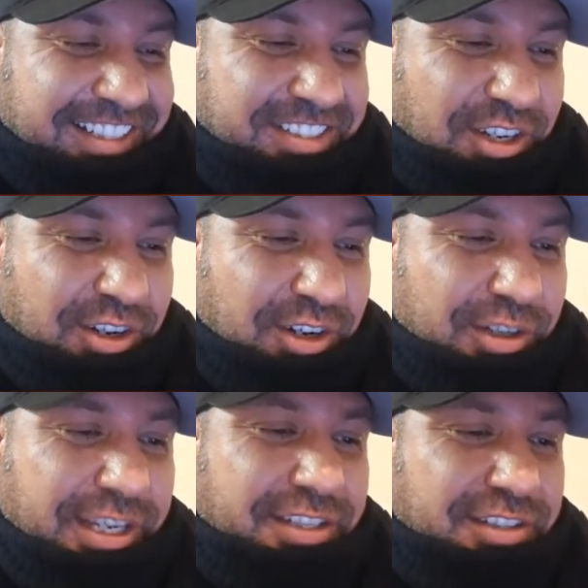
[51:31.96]
So
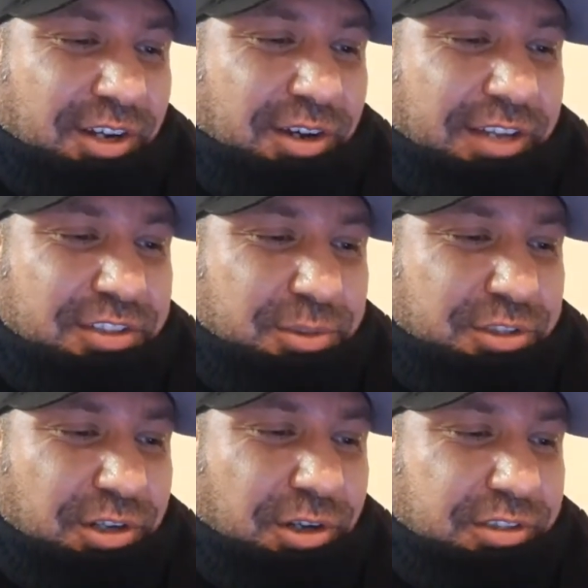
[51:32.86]
as a
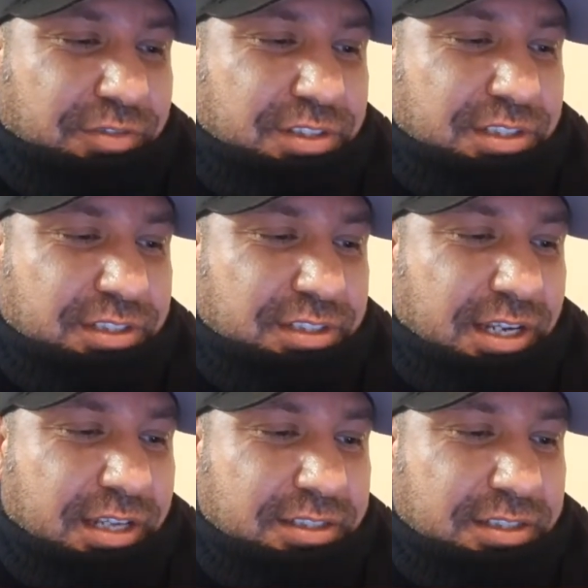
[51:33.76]
result of his
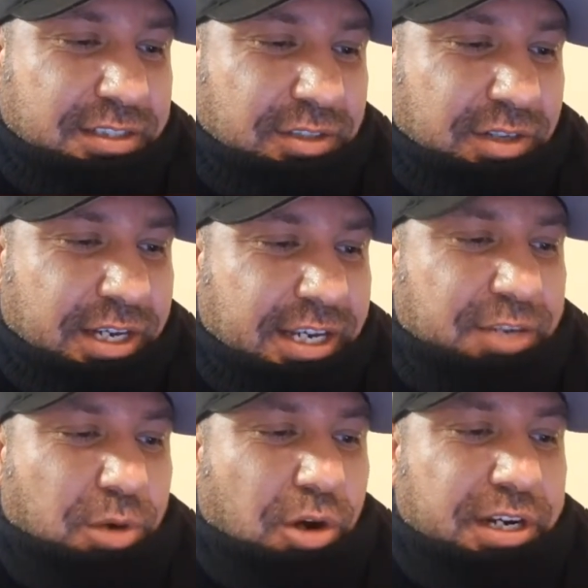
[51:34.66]
success,
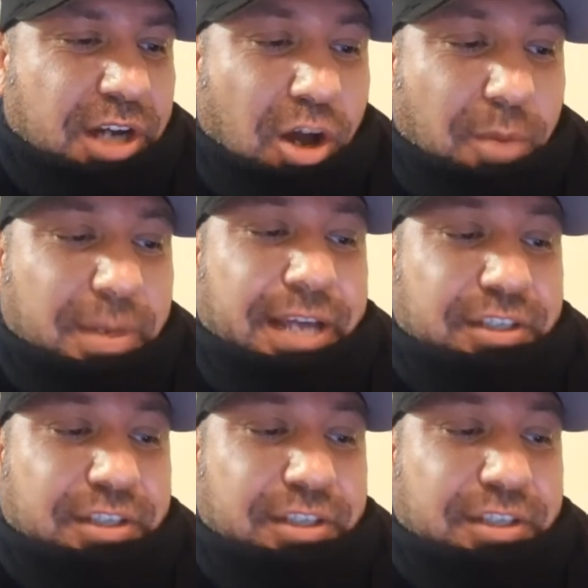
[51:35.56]
he wrote an almanac.